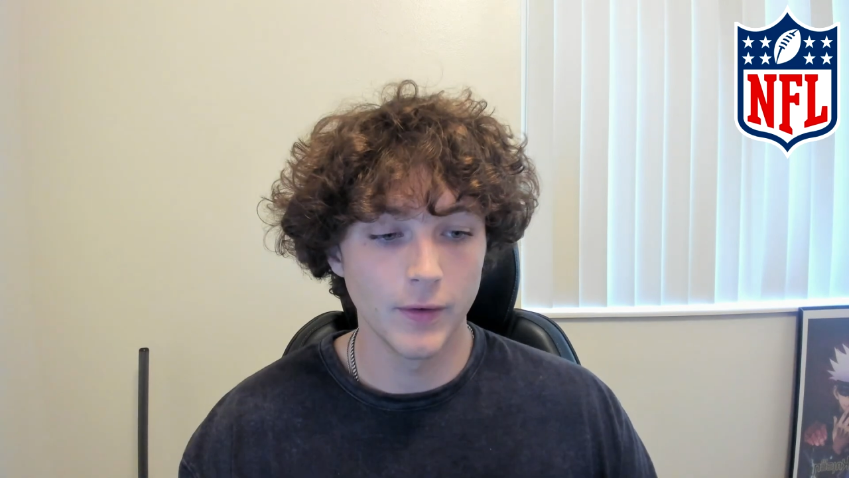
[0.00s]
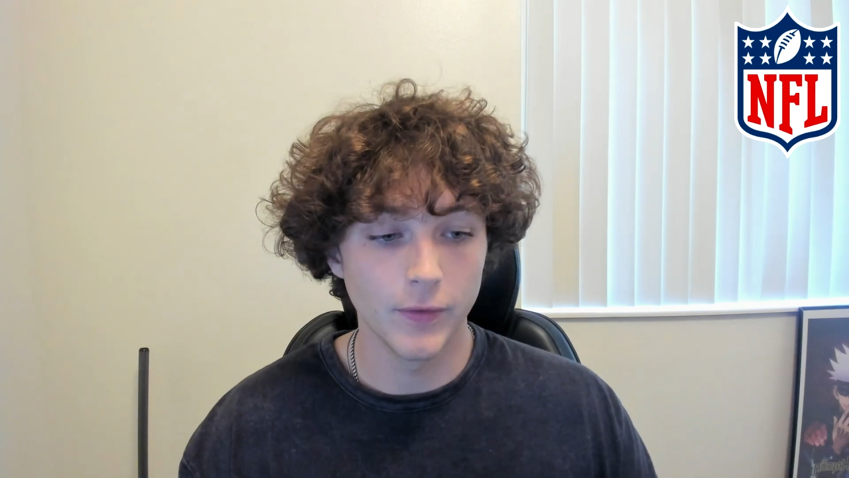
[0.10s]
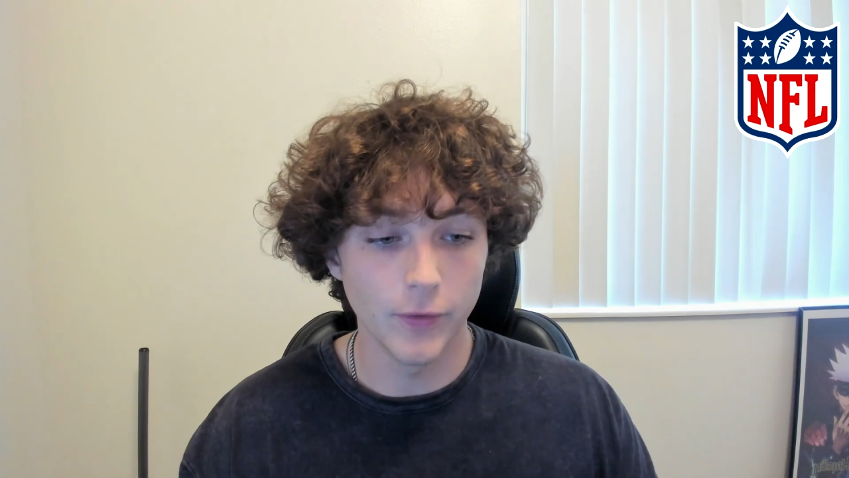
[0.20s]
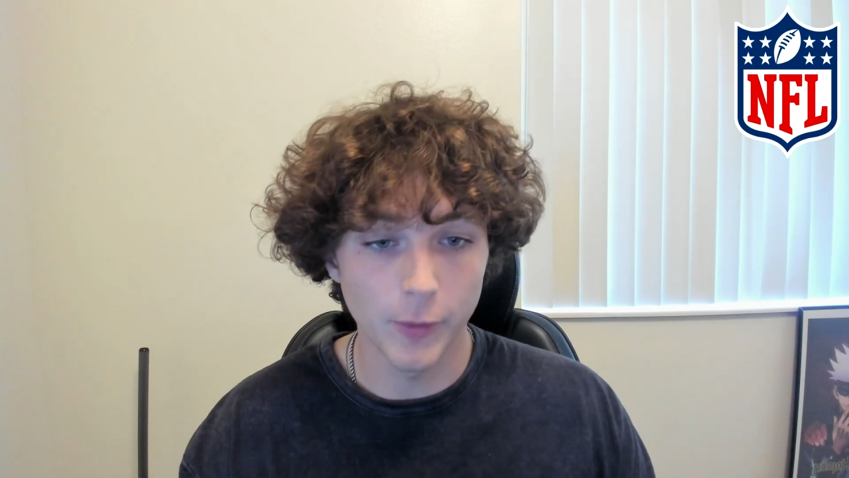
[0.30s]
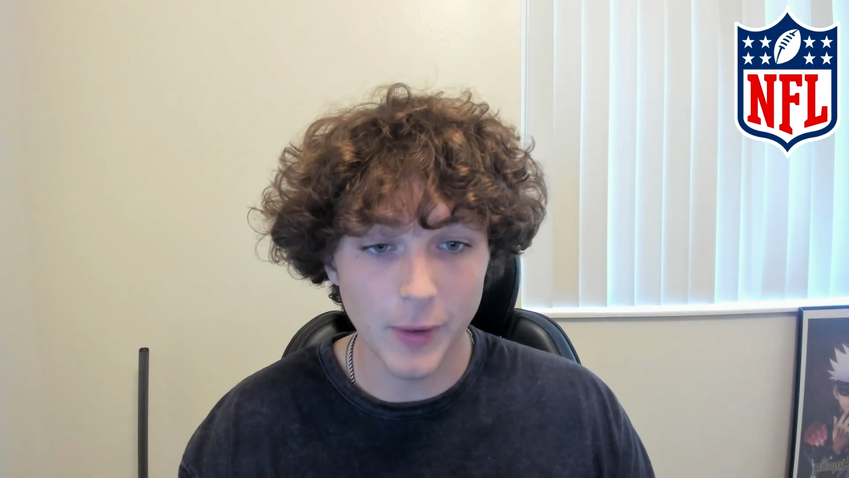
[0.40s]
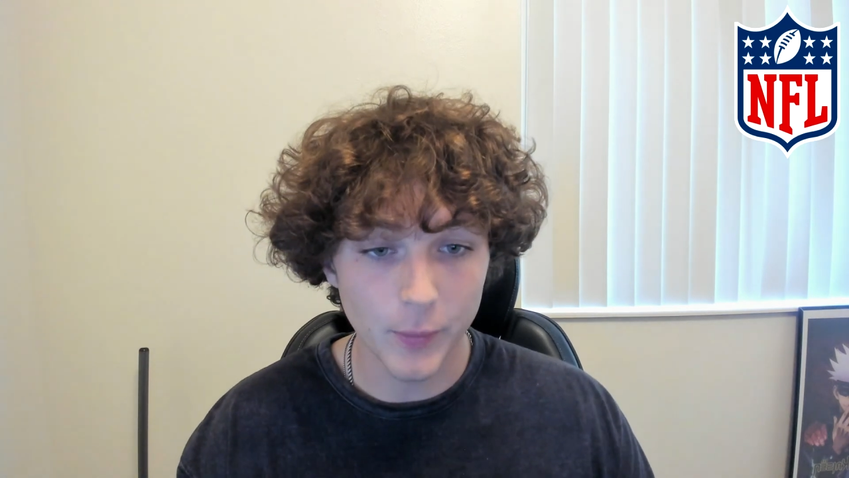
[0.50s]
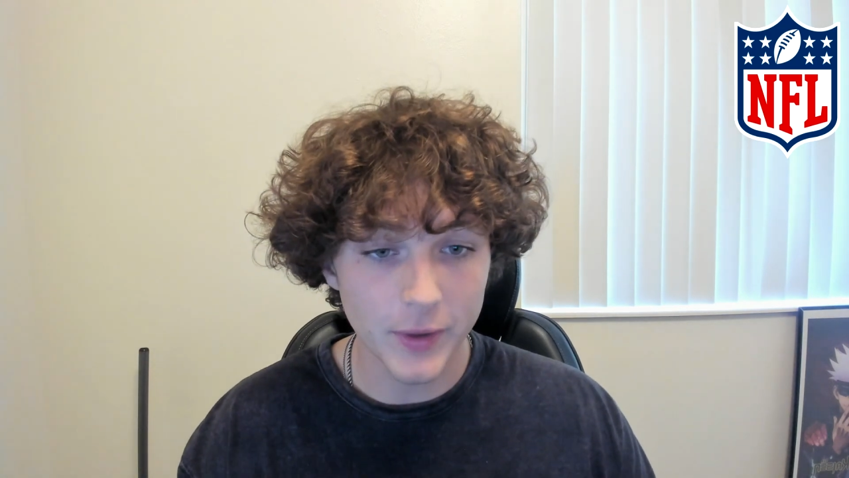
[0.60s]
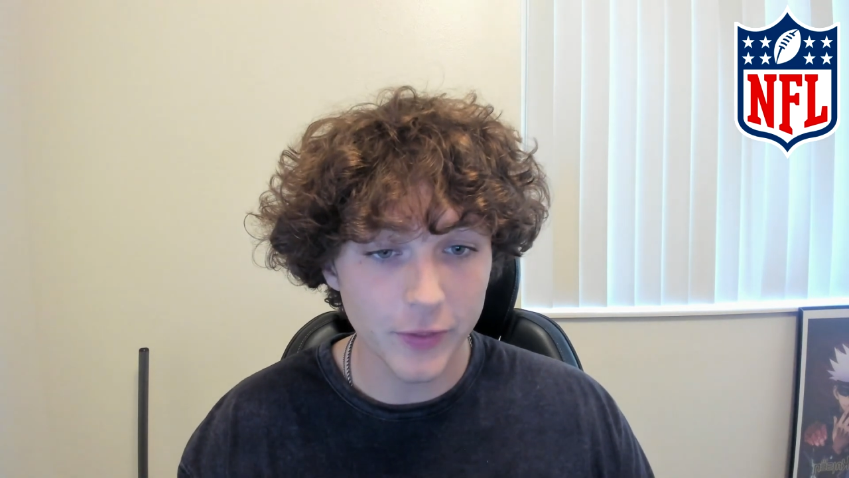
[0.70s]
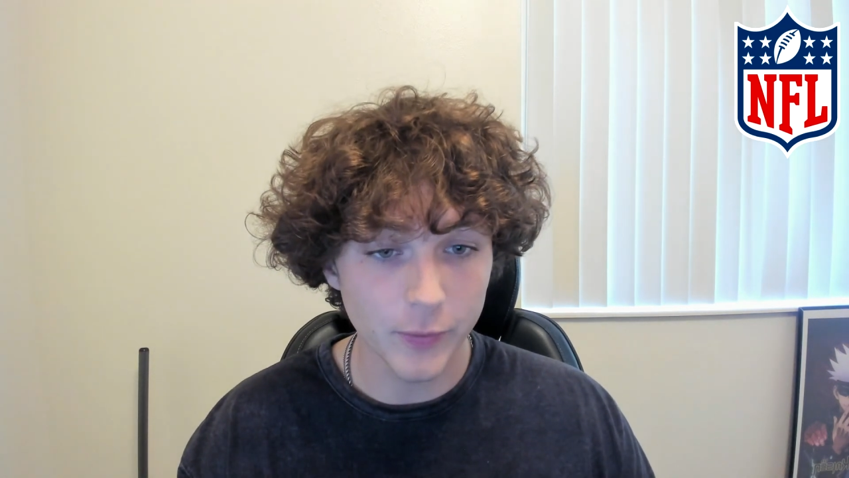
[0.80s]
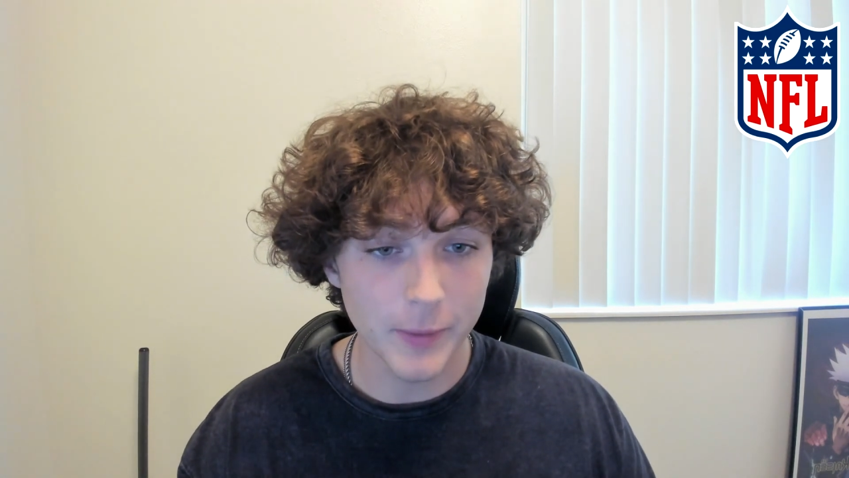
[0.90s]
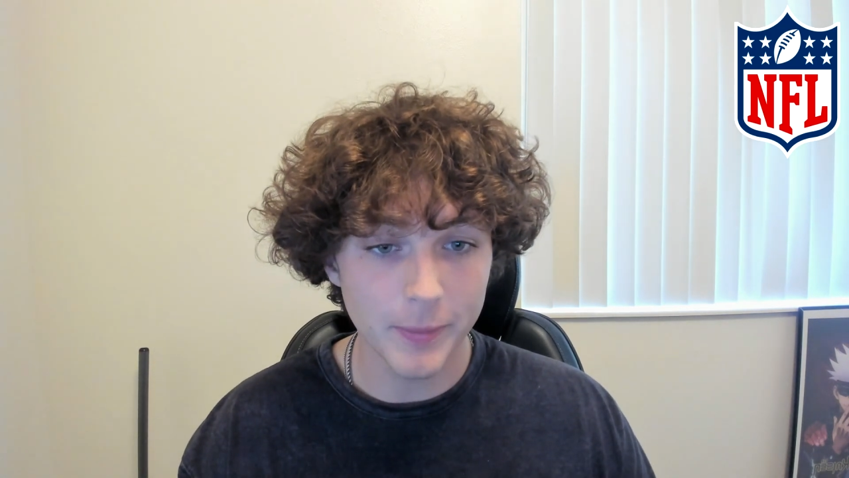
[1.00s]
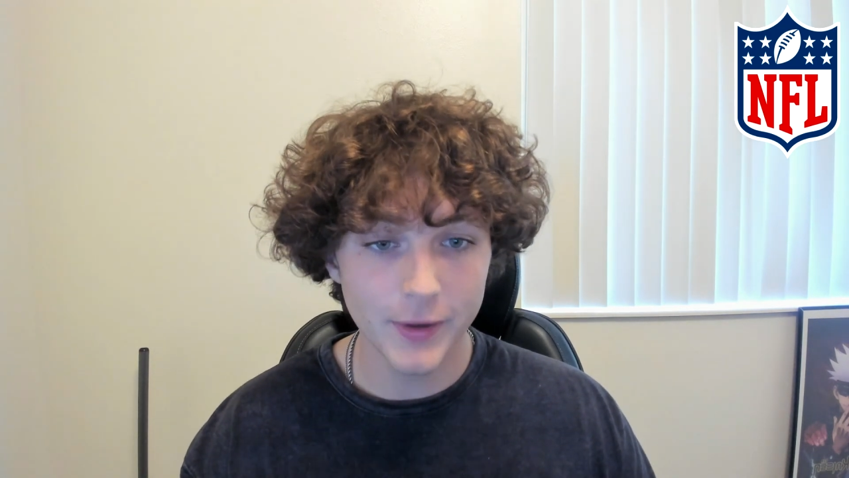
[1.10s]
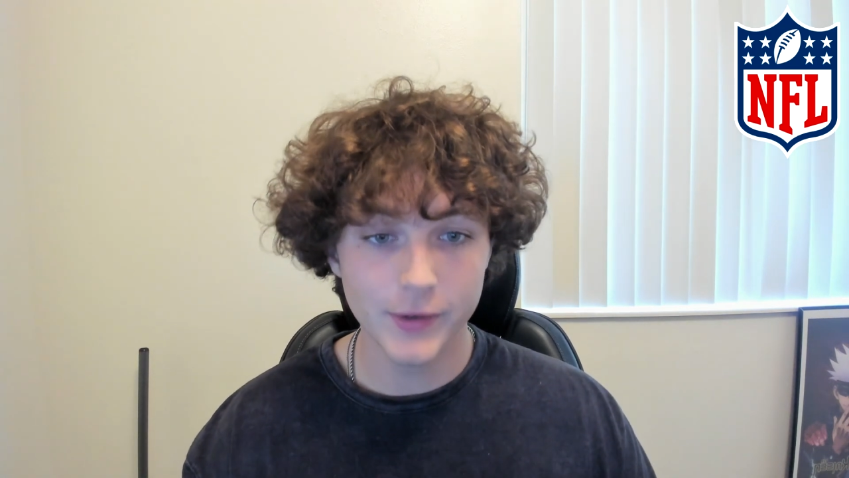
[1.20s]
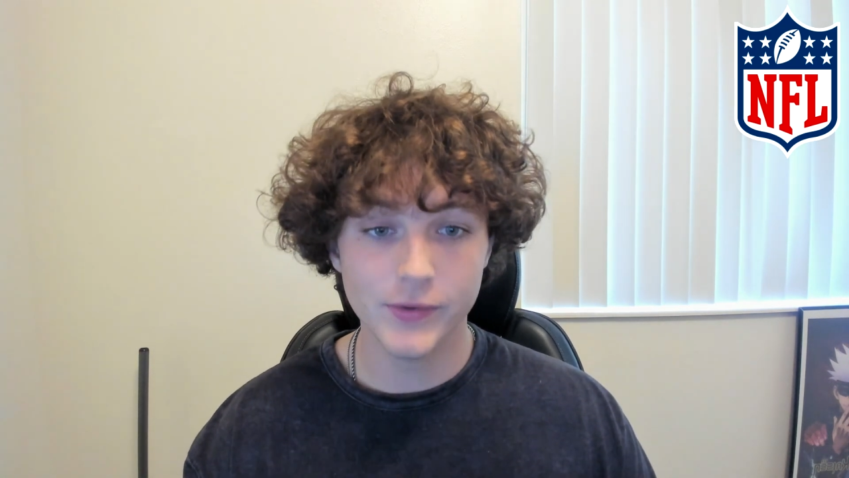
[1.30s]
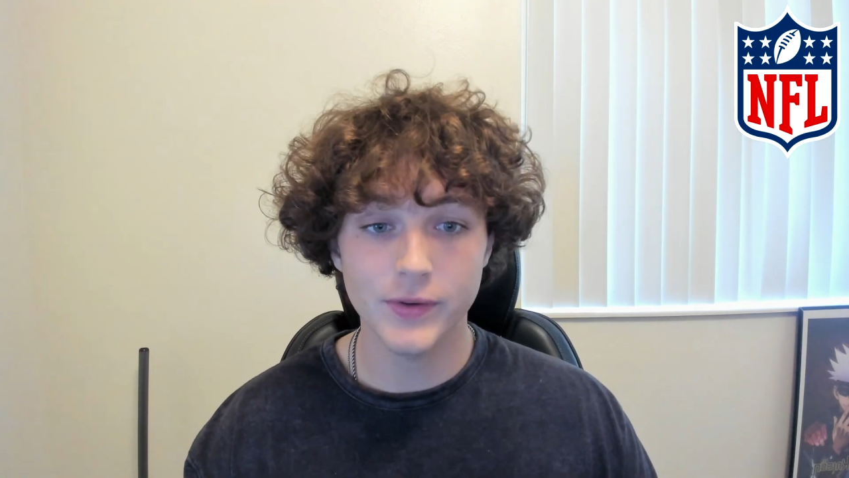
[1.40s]
There are my week 3
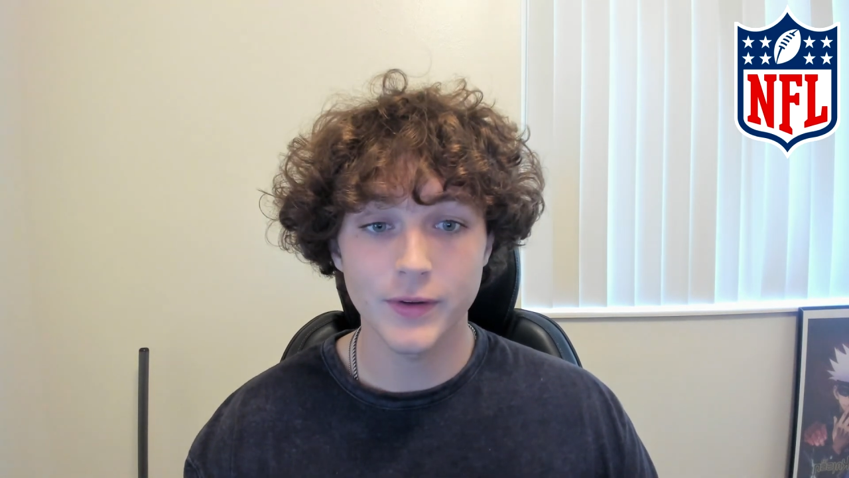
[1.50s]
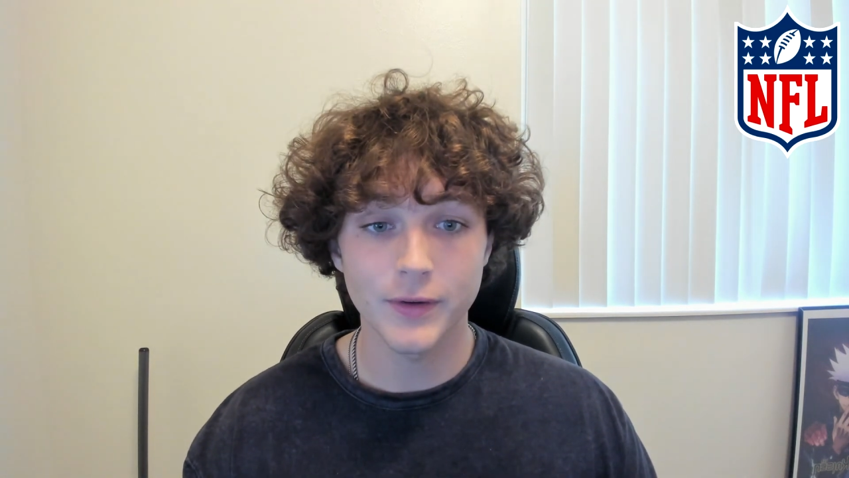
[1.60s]
picks.